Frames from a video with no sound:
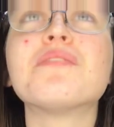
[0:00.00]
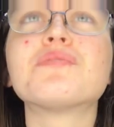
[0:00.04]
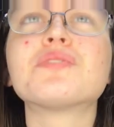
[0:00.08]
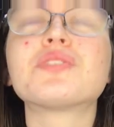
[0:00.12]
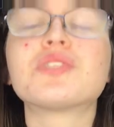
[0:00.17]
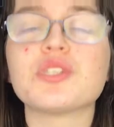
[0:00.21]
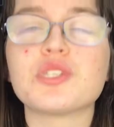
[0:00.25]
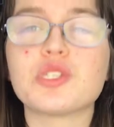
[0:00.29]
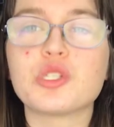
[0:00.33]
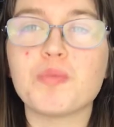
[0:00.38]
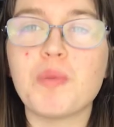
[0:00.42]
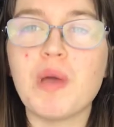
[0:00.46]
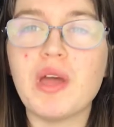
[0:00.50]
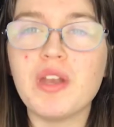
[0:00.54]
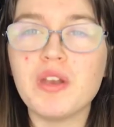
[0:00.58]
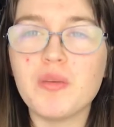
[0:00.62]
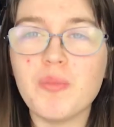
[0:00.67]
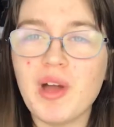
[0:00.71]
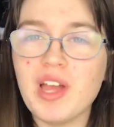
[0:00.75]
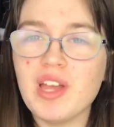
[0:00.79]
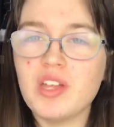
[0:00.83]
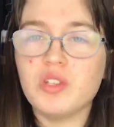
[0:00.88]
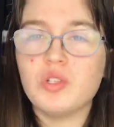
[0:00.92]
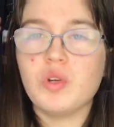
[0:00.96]
suspend
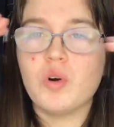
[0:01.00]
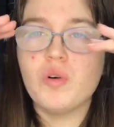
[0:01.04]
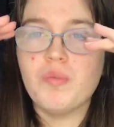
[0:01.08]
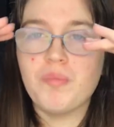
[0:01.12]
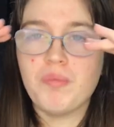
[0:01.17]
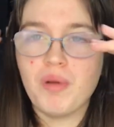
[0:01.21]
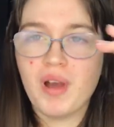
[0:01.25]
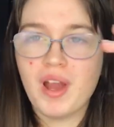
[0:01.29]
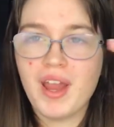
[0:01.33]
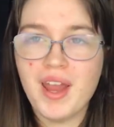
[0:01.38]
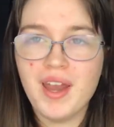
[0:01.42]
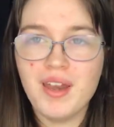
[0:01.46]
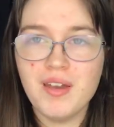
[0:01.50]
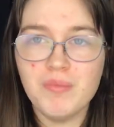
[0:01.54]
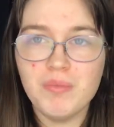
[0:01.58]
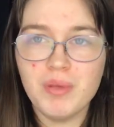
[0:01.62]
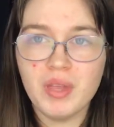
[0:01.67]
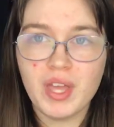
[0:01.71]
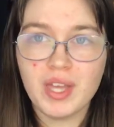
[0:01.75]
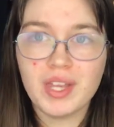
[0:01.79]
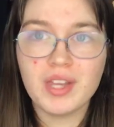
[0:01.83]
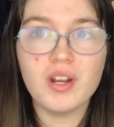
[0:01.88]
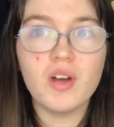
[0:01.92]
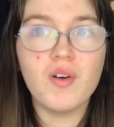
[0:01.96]
my adult brain and be
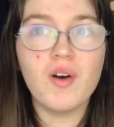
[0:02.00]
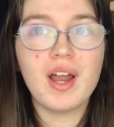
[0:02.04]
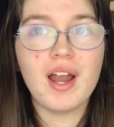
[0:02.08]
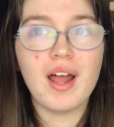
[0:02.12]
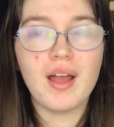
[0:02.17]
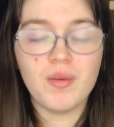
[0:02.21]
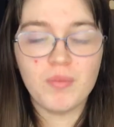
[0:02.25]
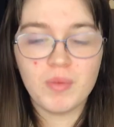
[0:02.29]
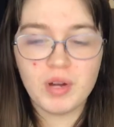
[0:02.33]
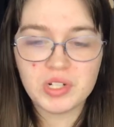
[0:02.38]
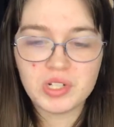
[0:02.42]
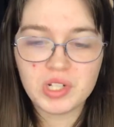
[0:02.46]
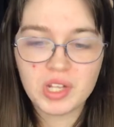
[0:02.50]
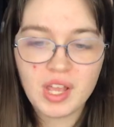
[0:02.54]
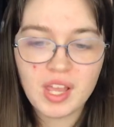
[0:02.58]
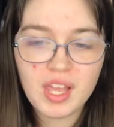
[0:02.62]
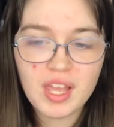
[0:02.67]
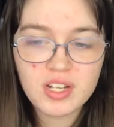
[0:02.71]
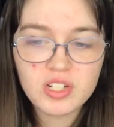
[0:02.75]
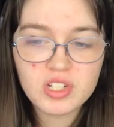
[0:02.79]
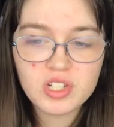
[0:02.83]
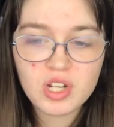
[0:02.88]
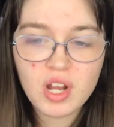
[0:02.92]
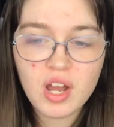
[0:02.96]
like, you know what, I'm watching a
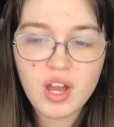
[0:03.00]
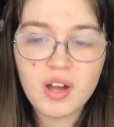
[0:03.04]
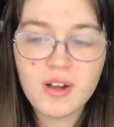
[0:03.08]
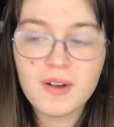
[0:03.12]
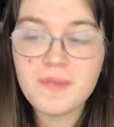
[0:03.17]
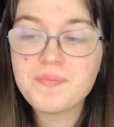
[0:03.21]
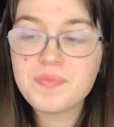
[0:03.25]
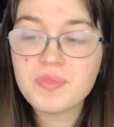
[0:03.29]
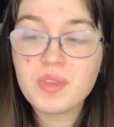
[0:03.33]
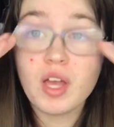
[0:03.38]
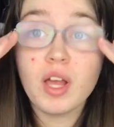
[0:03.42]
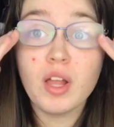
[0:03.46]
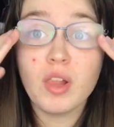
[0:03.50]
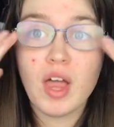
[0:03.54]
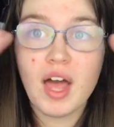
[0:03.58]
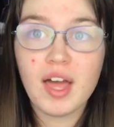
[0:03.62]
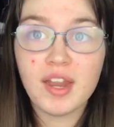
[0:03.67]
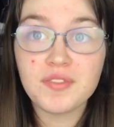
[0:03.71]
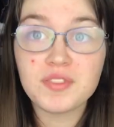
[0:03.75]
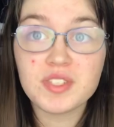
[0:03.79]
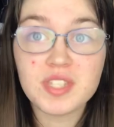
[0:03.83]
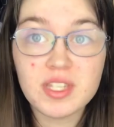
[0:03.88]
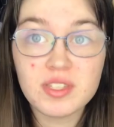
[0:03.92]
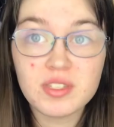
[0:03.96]
kids show. A lot
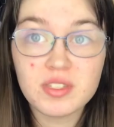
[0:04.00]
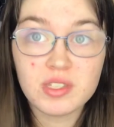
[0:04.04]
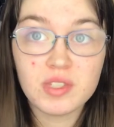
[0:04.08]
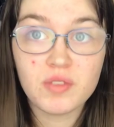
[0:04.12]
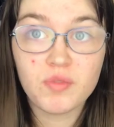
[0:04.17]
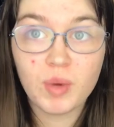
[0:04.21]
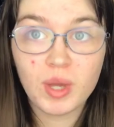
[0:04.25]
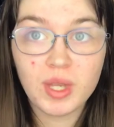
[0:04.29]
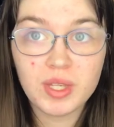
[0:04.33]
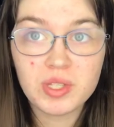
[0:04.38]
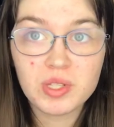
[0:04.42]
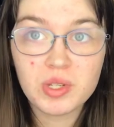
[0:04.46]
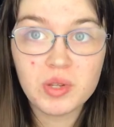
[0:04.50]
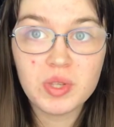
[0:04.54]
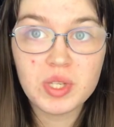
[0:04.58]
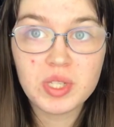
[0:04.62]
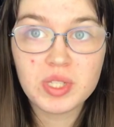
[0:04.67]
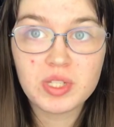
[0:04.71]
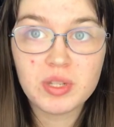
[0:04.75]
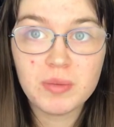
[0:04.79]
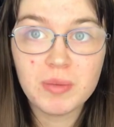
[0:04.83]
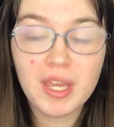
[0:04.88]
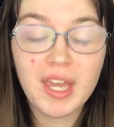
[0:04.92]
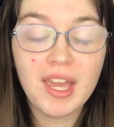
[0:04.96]
of seasons of Winx do this
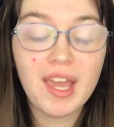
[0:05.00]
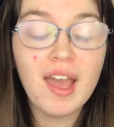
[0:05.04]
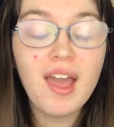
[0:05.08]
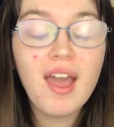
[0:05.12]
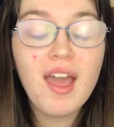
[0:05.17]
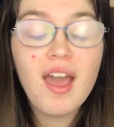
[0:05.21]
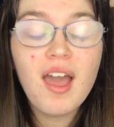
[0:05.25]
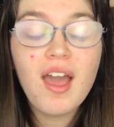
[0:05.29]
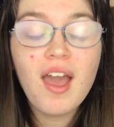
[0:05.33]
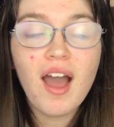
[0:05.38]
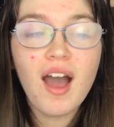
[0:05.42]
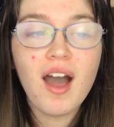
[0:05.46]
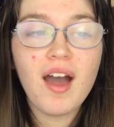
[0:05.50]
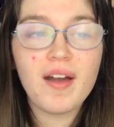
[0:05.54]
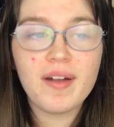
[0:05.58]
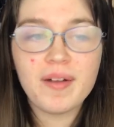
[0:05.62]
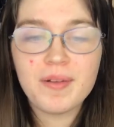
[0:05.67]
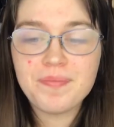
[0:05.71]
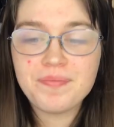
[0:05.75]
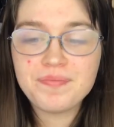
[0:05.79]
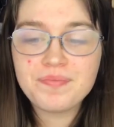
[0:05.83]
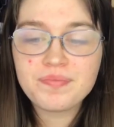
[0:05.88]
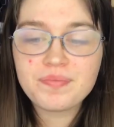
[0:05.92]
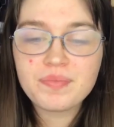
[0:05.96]
to me.
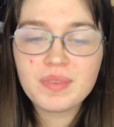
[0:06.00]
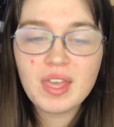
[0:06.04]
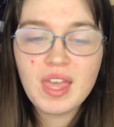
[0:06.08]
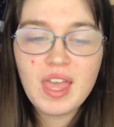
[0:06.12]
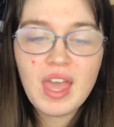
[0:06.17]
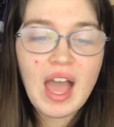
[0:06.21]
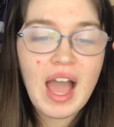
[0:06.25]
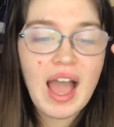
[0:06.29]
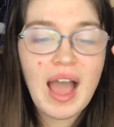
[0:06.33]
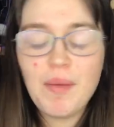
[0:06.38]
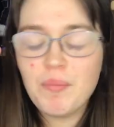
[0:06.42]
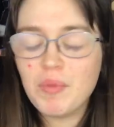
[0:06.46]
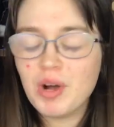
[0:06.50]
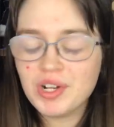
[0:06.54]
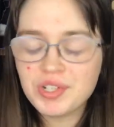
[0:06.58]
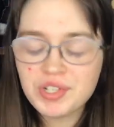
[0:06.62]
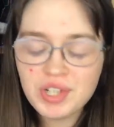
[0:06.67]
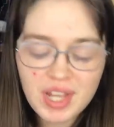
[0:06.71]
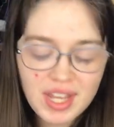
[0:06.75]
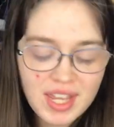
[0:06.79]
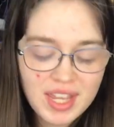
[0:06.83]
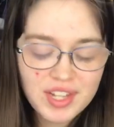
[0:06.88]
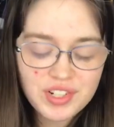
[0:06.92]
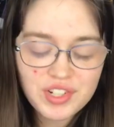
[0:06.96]
Um, I'm
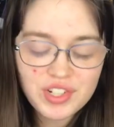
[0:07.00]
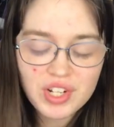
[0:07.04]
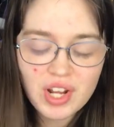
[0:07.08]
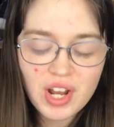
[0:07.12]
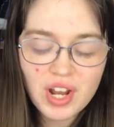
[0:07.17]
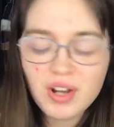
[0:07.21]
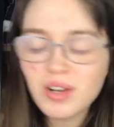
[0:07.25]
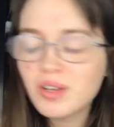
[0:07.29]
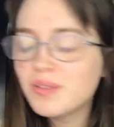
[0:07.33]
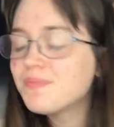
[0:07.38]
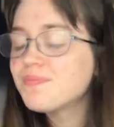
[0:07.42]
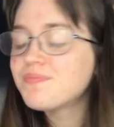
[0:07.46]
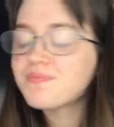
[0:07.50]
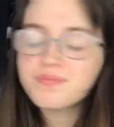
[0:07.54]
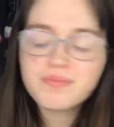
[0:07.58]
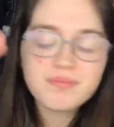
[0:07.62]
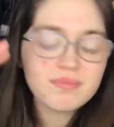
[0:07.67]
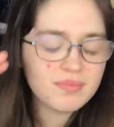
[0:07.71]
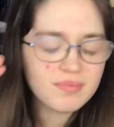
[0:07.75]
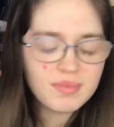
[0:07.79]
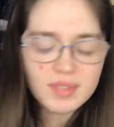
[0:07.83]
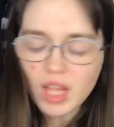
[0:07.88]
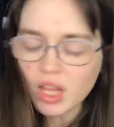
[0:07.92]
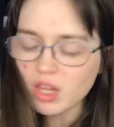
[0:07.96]
watching a kids show.
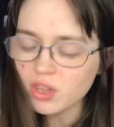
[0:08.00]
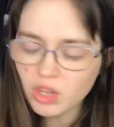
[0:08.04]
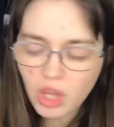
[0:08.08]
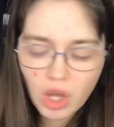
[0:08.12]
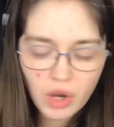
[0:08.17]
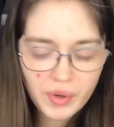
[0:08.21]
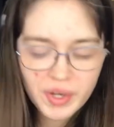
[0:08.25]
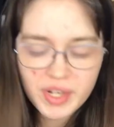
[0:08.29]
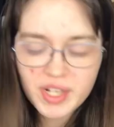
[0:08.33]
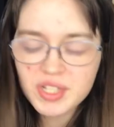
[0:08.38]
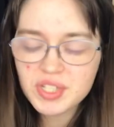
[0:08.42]
Lower your